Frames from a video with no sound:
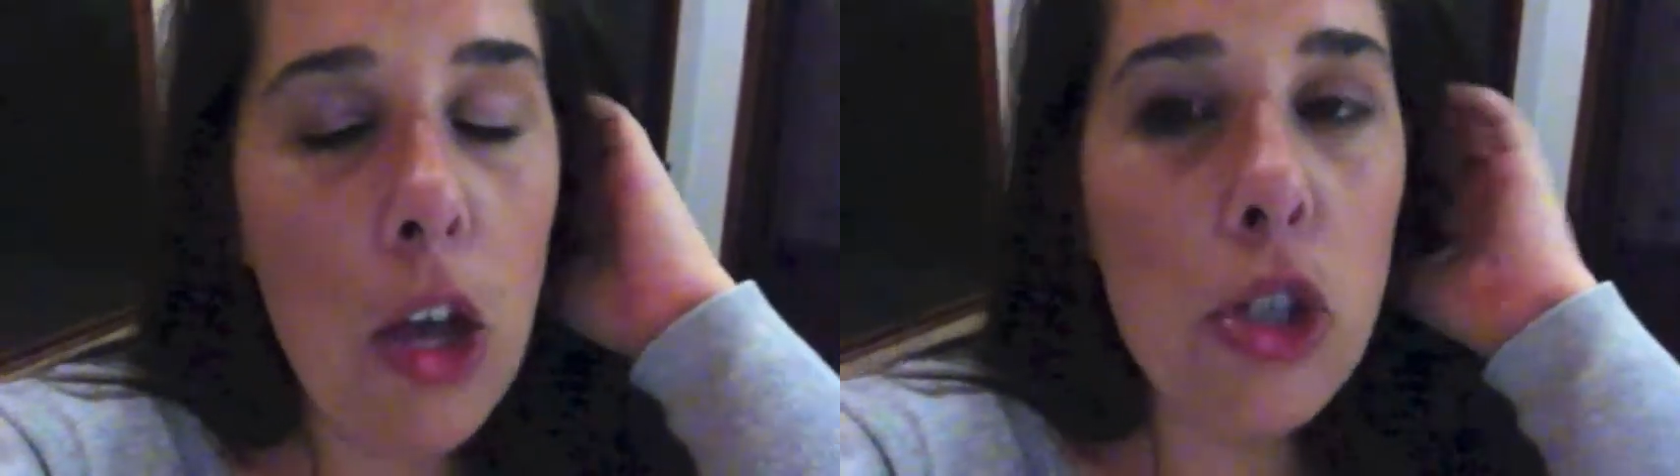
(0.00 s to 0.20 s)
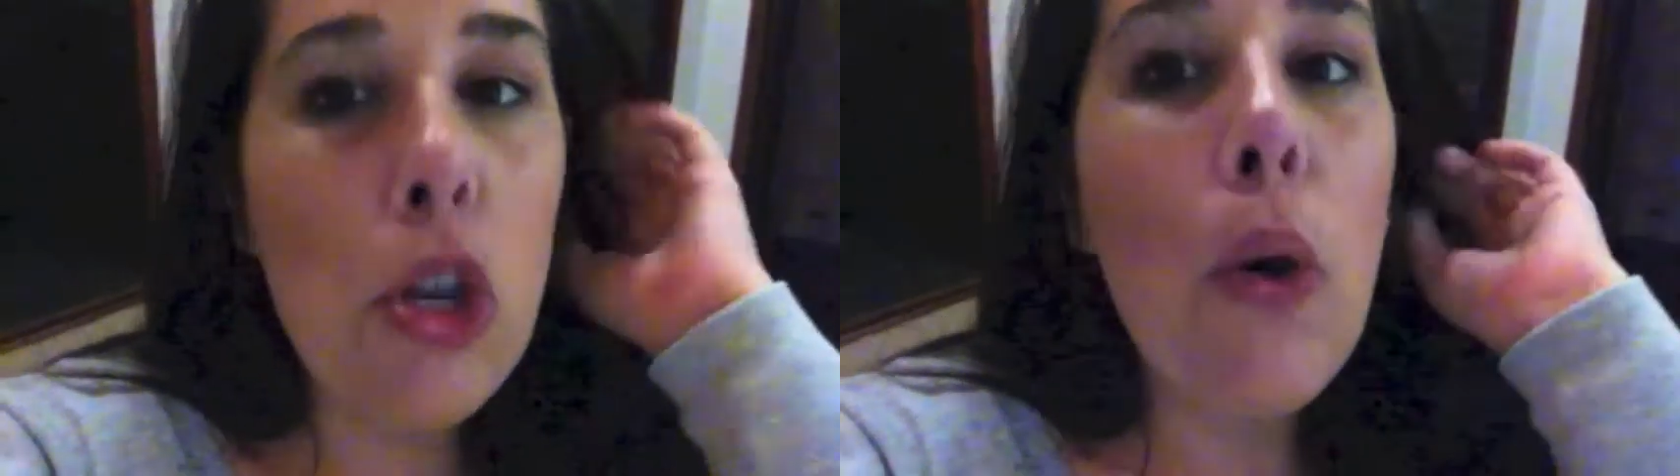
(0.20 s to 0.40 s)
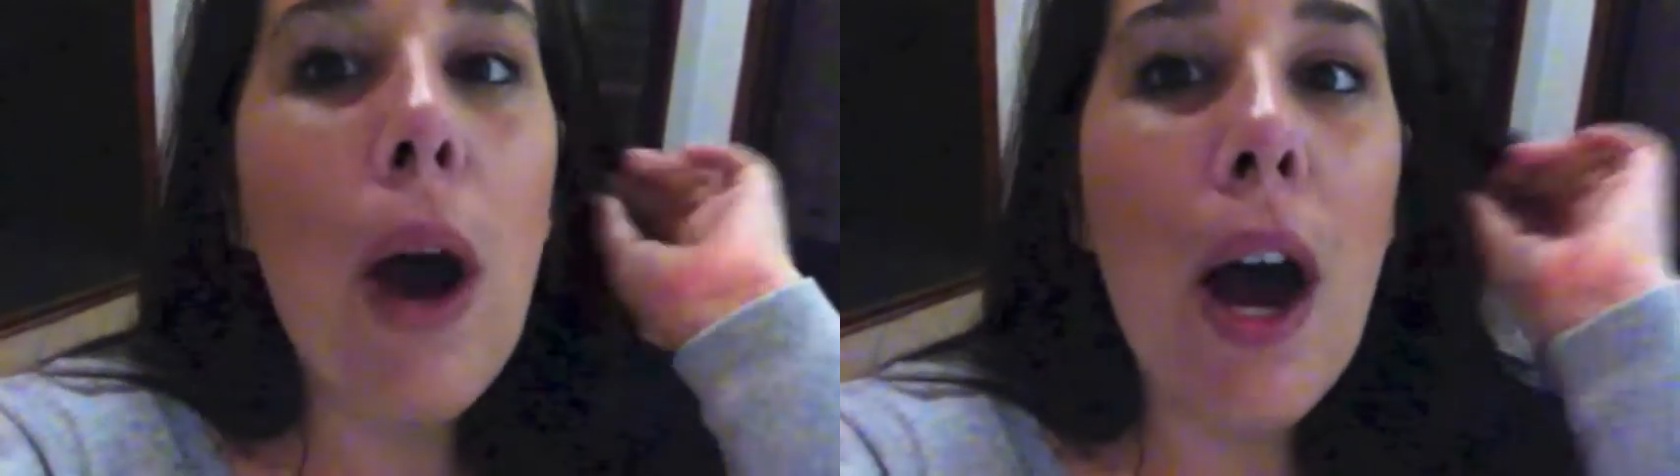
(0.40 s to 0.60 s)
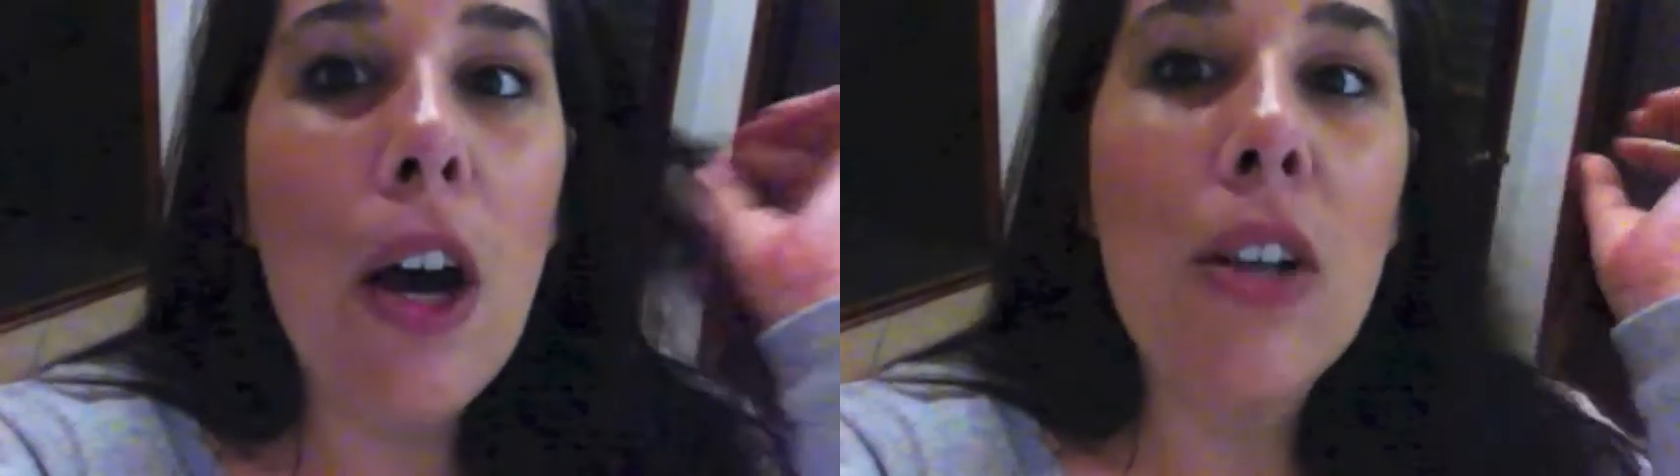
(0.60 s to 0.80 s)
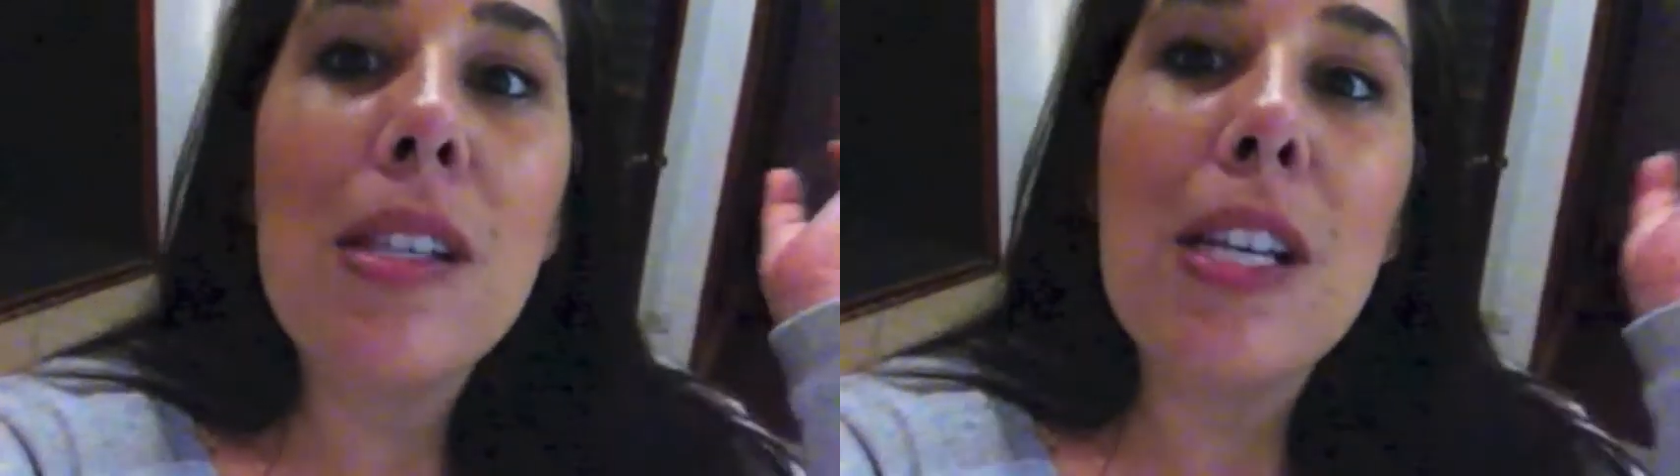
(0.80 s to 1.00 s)
So
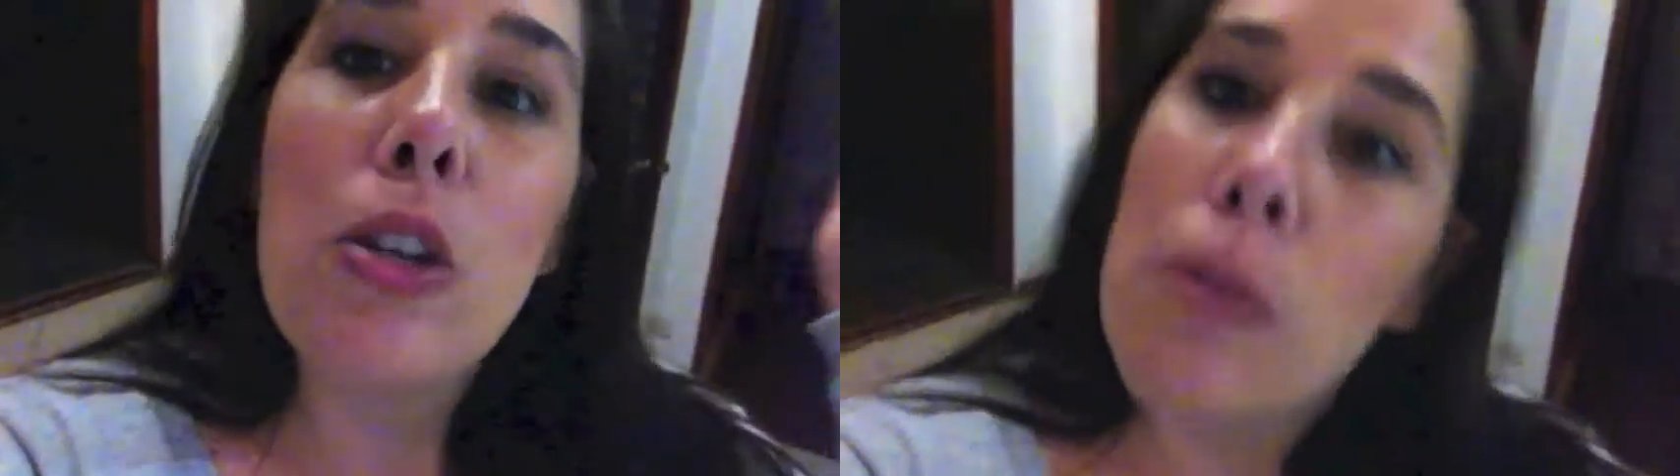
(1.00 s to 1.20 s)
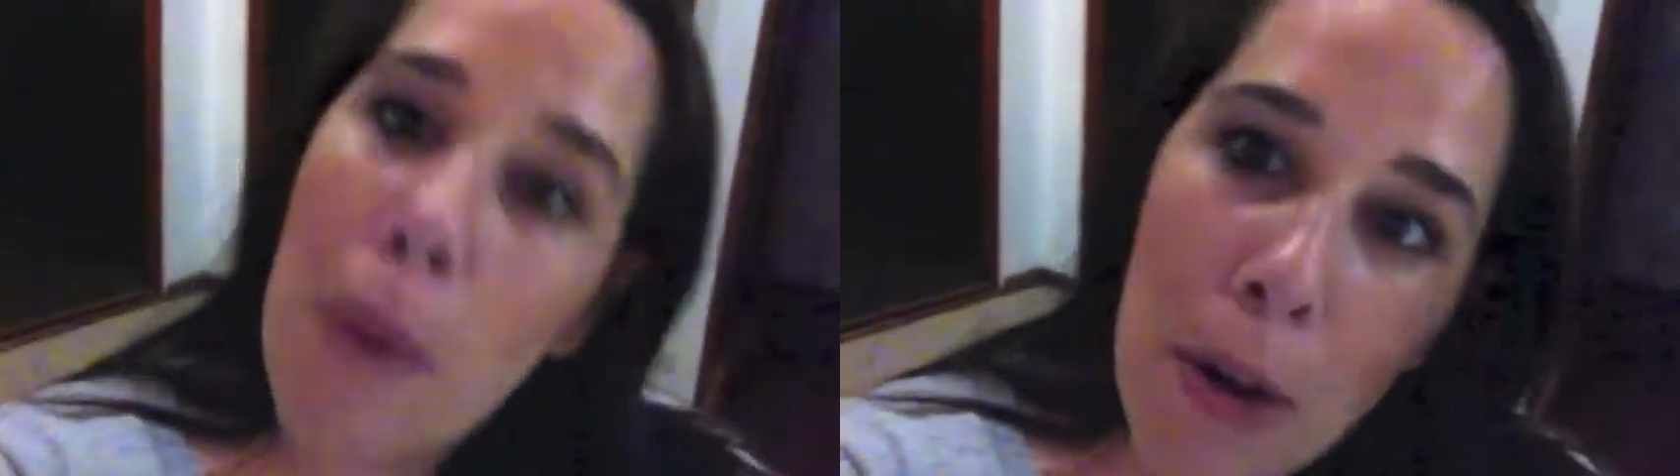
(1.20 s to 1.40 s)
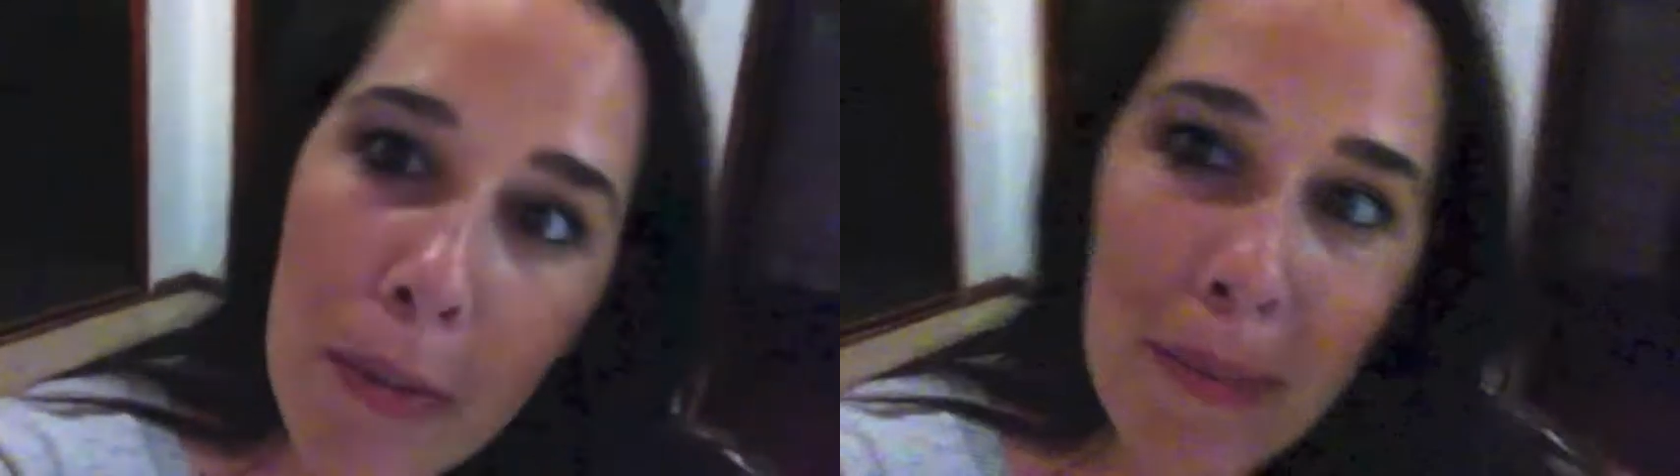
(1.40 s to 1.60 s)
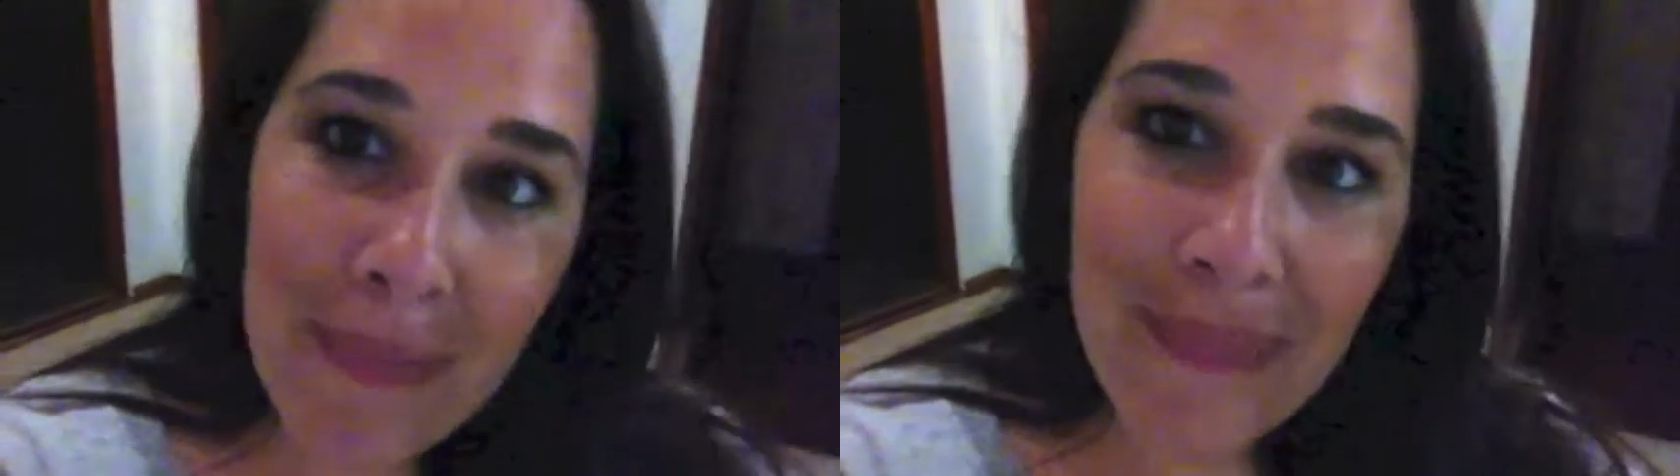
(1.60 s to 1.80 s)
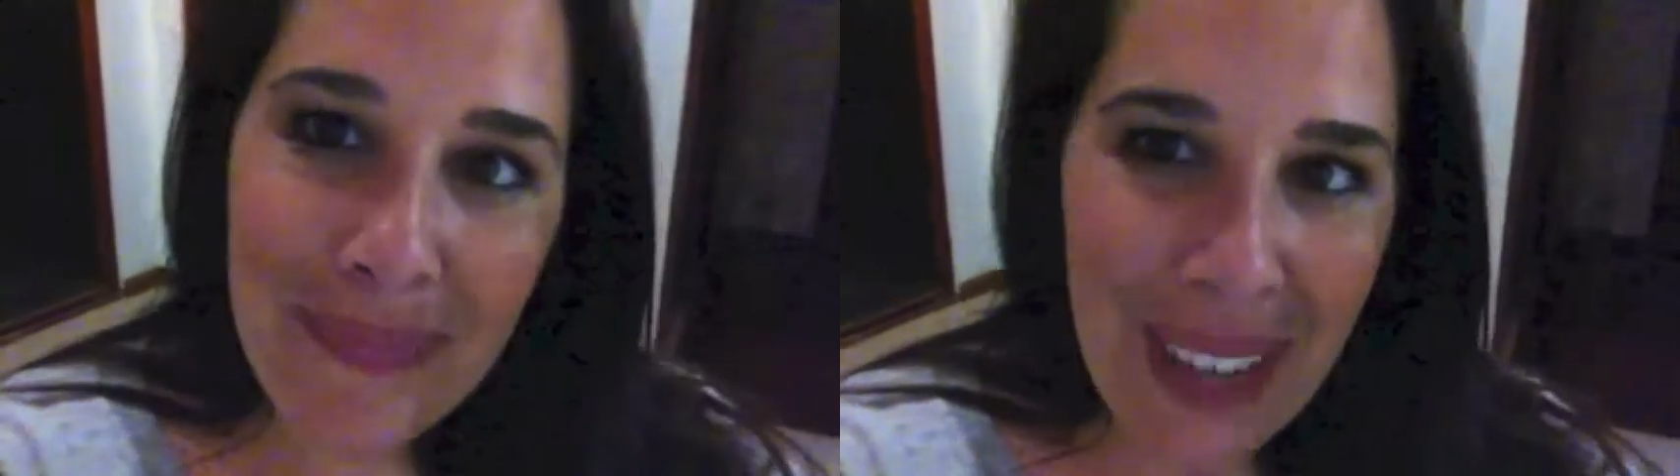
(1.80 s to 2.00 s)
I'll see you tomorrow.
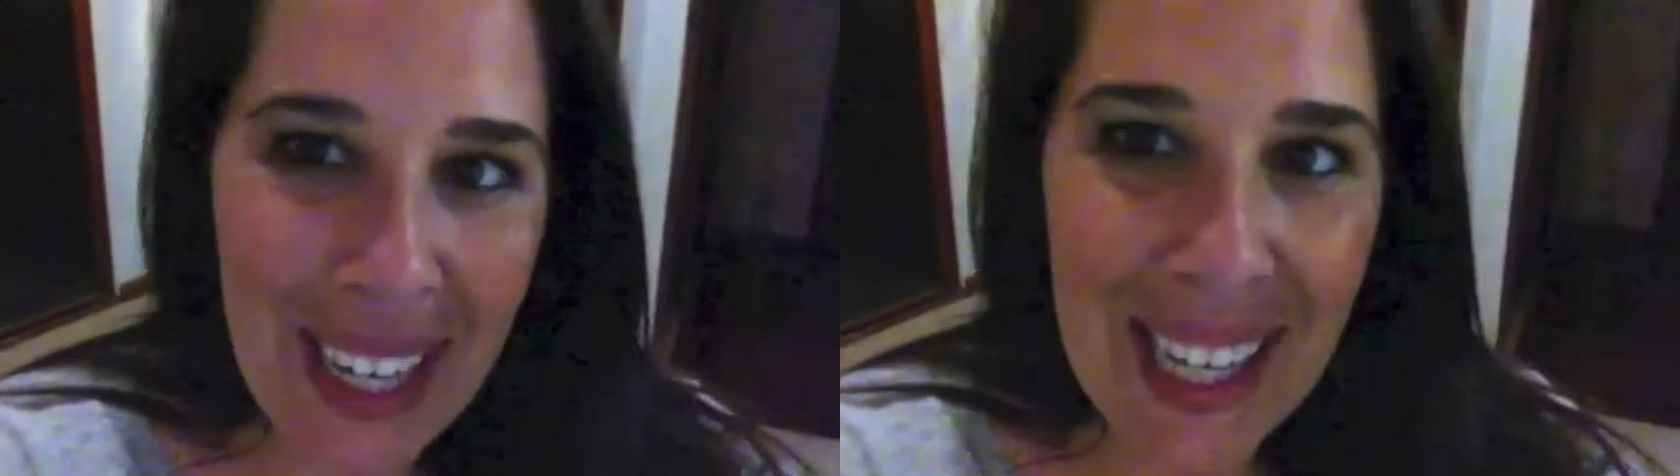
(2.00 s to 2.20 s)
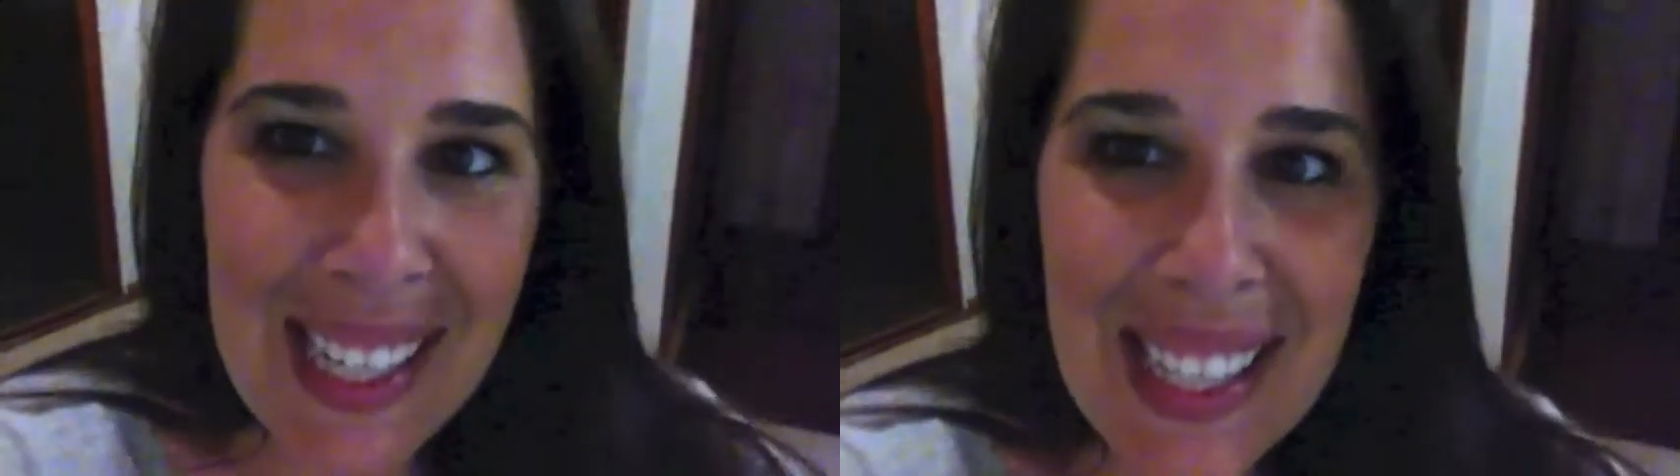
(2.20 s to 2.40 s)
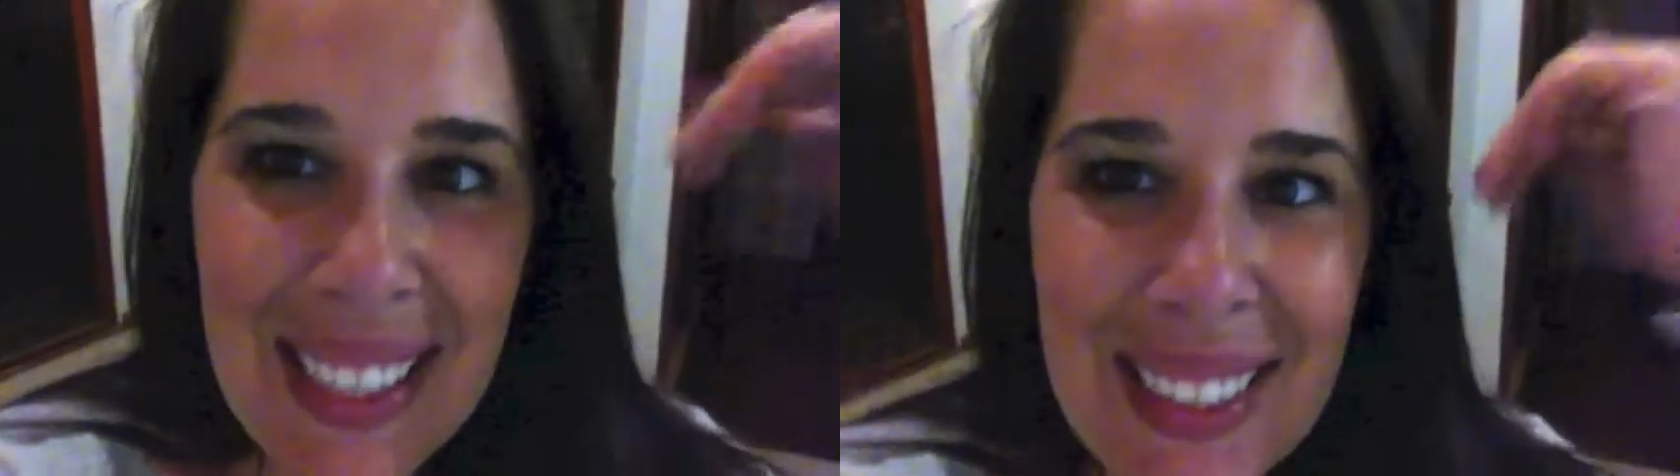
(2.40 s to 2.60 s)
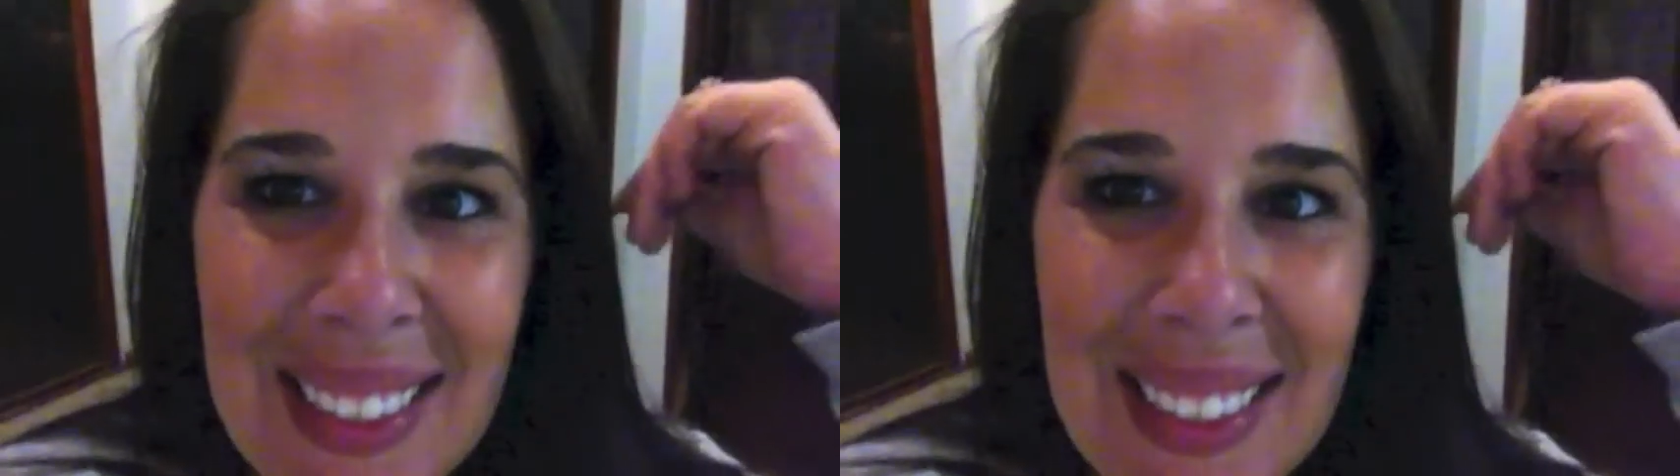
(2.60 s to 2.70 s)
Bye guys.